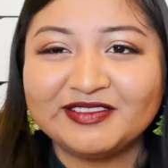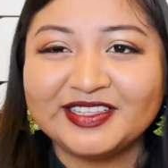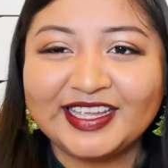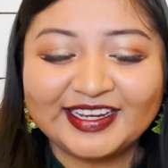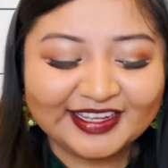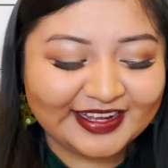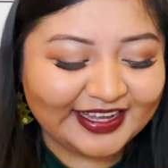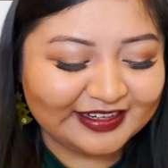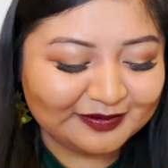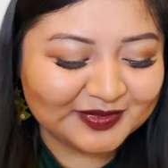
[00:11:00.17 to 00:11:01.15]
related
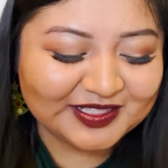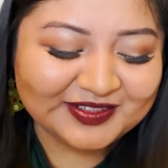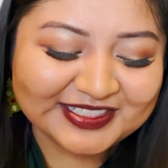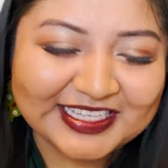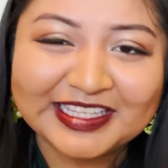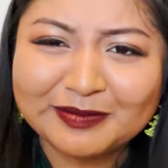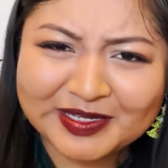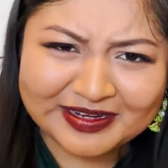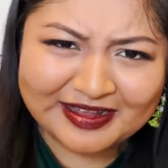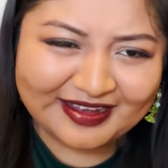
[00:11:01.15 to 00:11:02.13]
items so I was like let
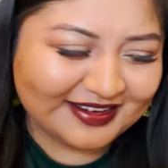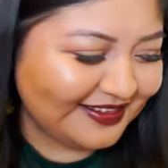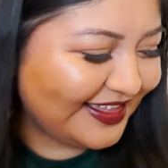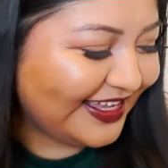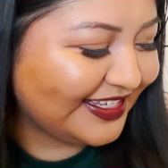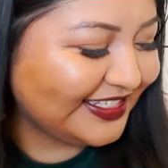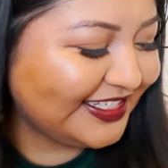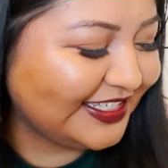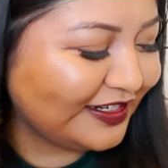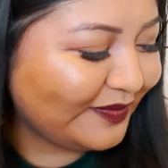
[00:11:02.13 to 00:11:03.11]
me not do that because
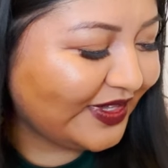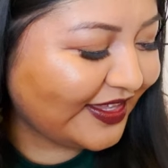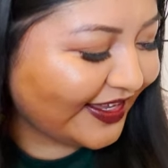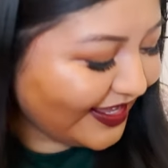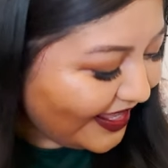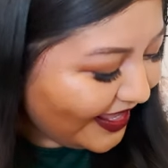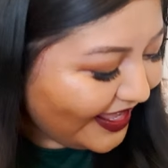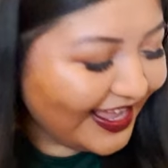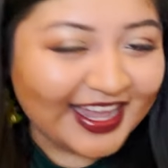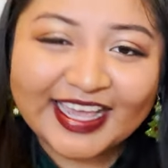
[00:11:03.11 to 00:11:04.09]
she's gonna be like
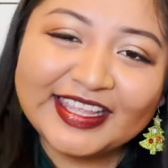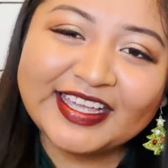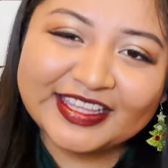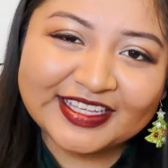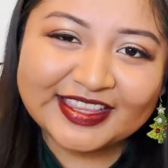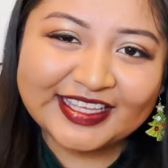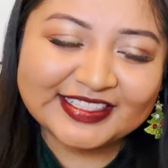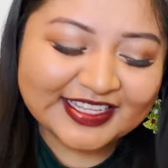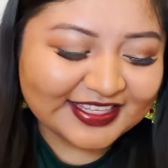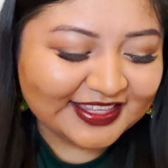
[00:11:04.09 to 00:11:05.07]
I like other
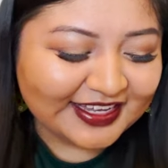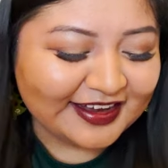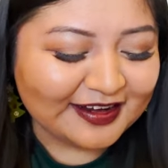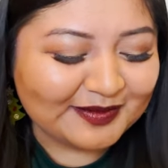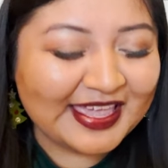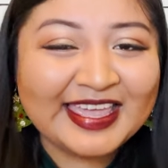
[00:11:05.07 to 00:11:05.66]
things other than Kirby